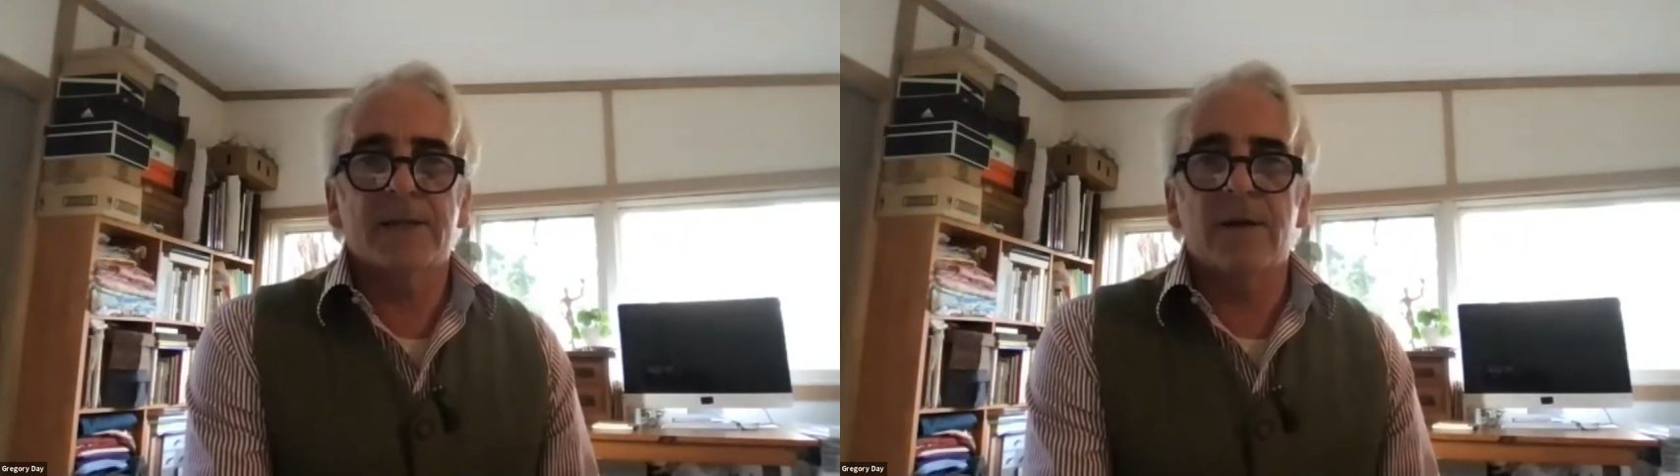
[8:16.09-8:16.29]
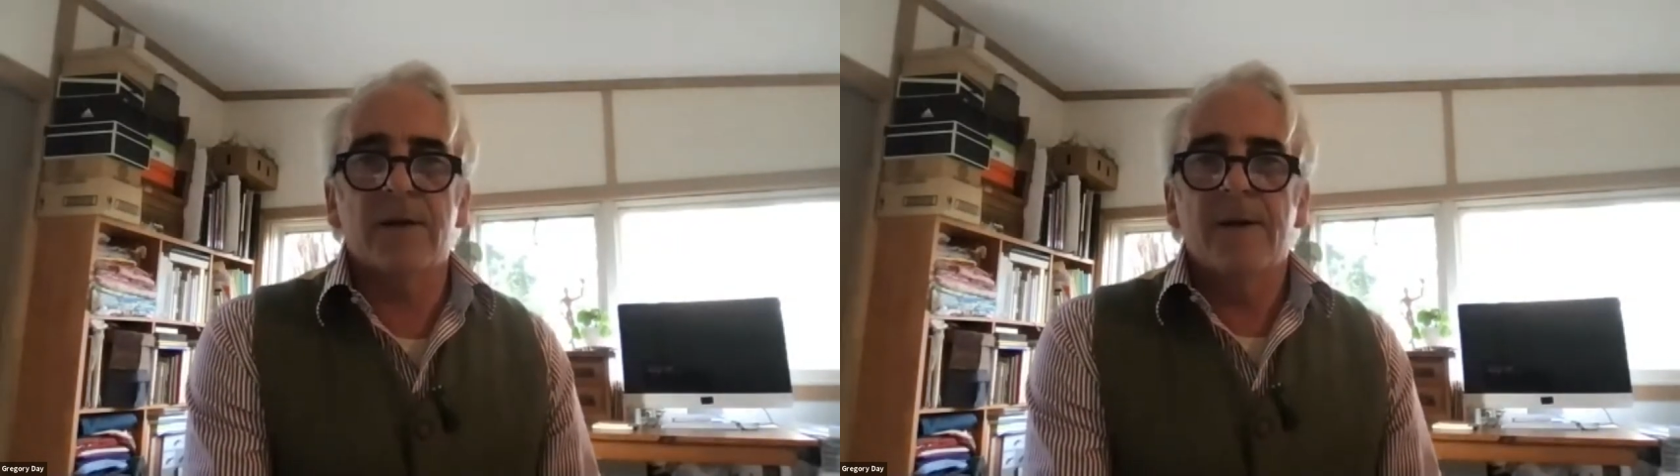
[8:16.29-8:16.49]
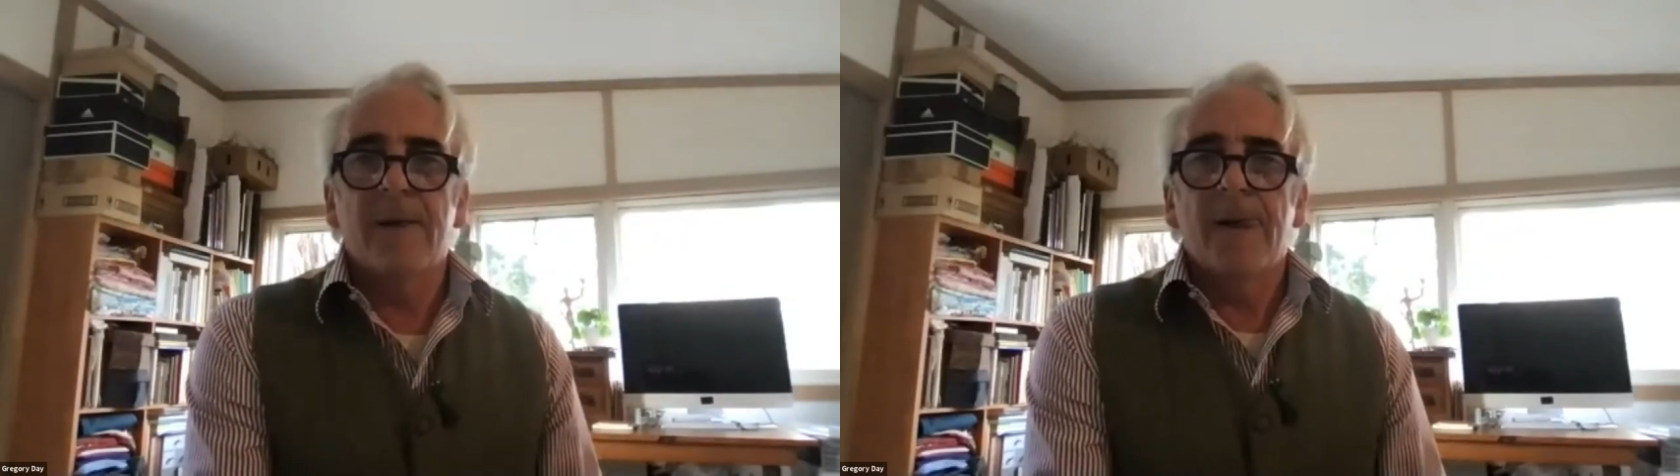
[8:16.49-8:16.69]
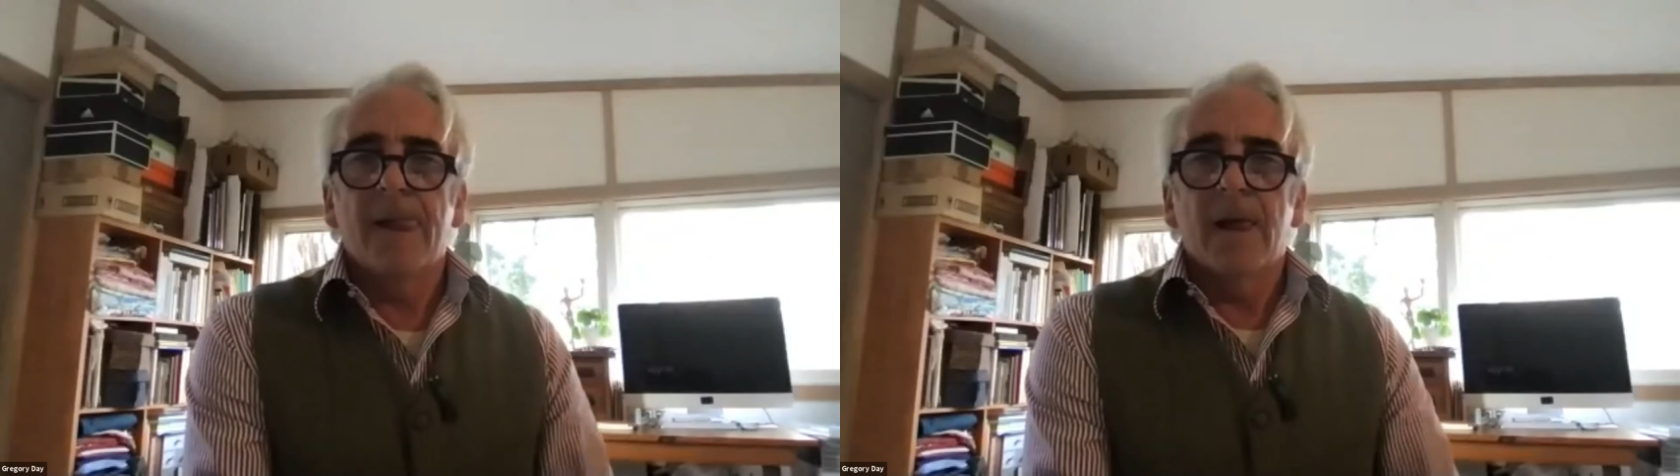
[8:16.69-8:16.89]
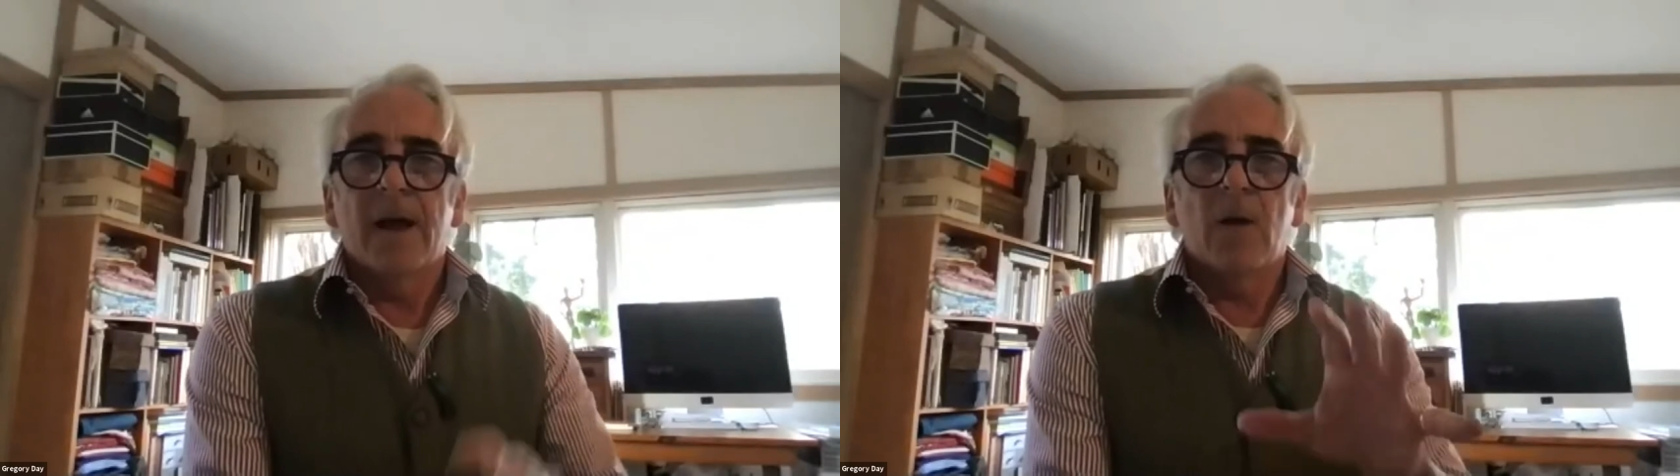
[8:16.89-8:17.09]
So
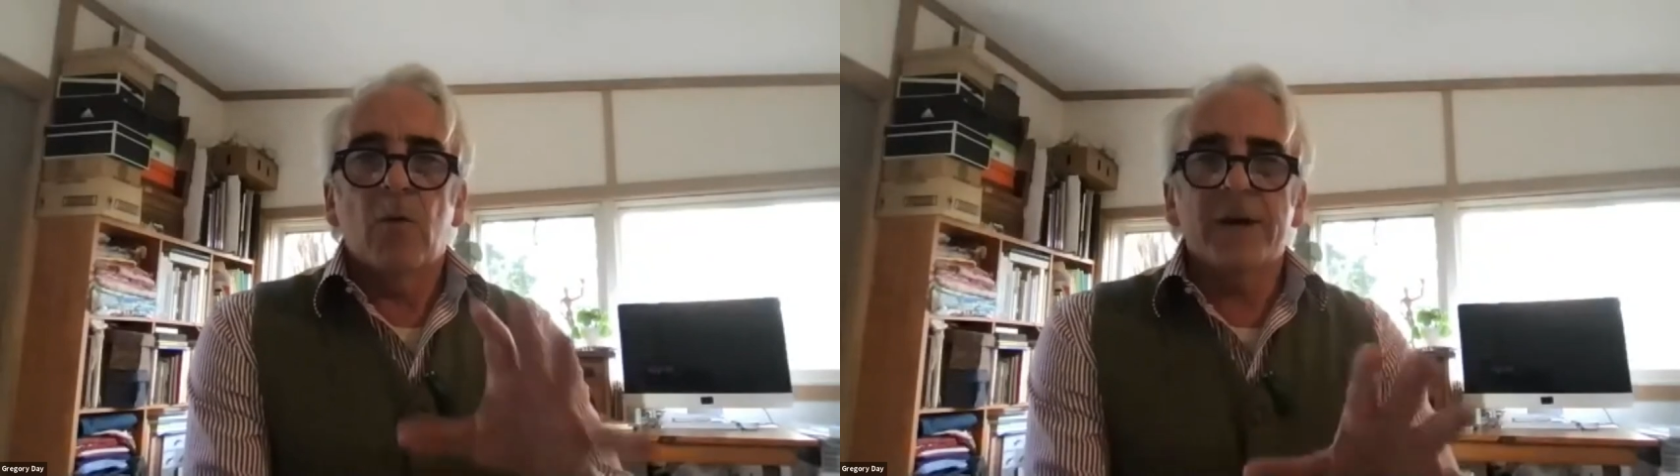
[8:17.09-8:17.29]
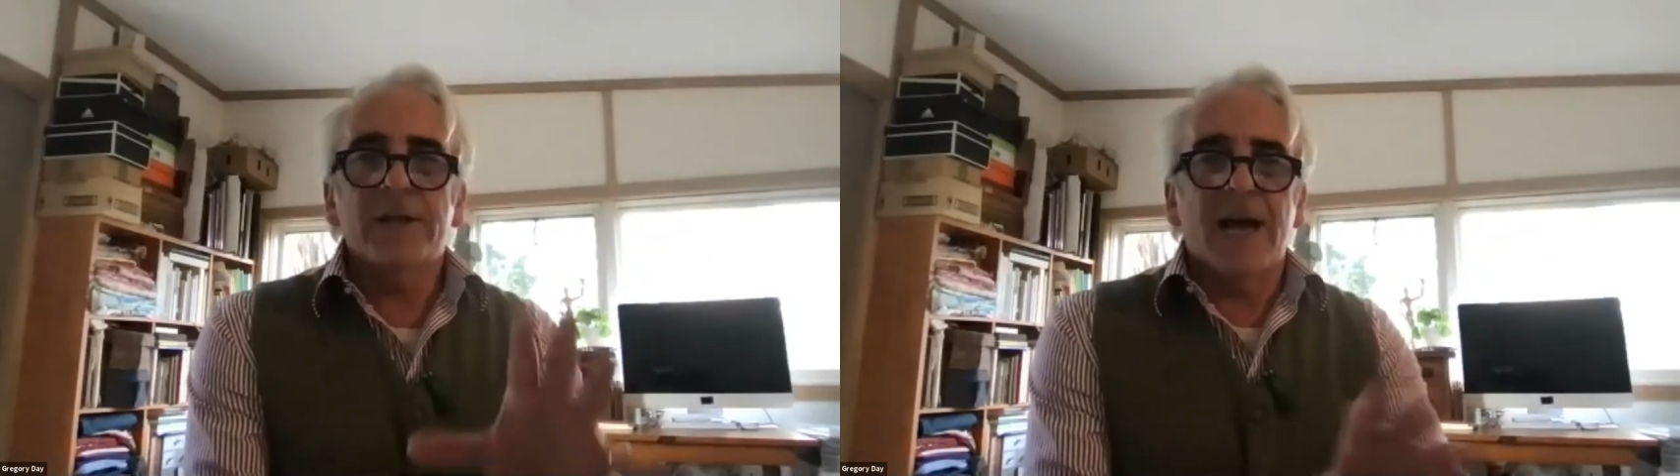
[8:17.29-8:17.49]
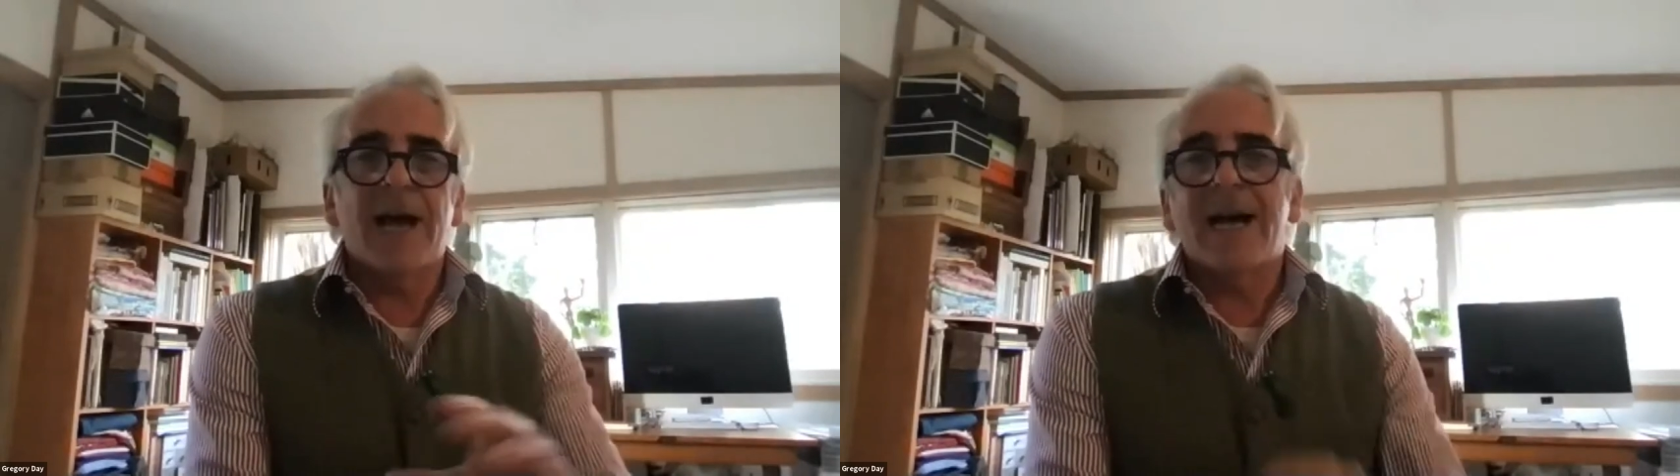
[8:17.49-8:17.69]
I wanted to